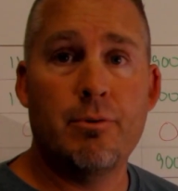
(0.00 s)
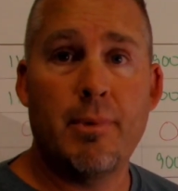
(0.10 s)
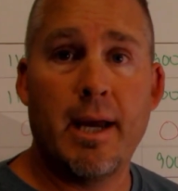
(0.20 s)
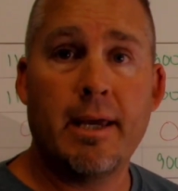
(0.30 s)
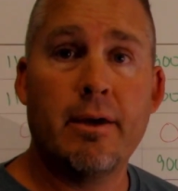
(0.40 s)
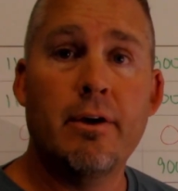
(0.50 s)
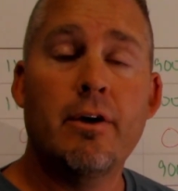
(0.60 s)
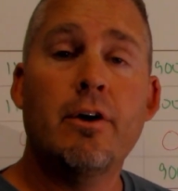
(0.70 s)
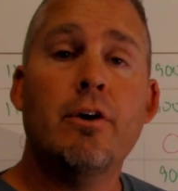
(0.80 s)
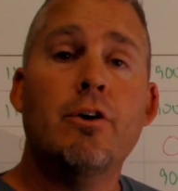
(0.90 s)
make
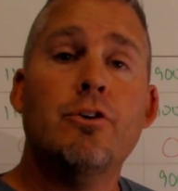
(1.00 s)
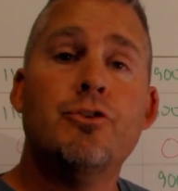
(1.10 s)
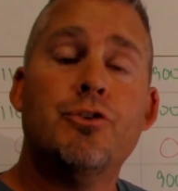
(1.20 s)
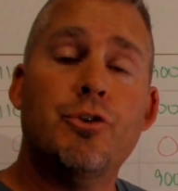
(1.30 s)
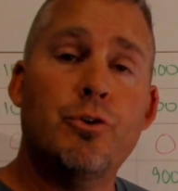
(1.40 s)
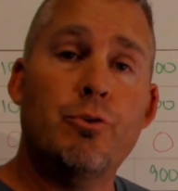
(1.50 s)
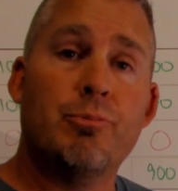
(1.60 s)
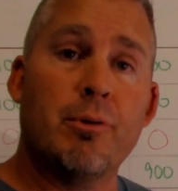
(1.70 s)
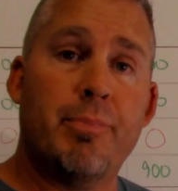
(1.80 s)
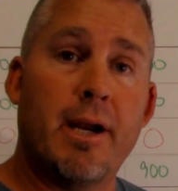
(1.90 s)
to
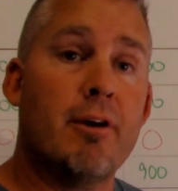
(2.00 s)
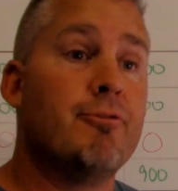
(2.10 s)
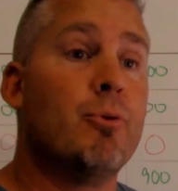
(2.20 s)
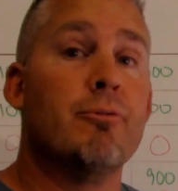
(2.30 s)
prepare for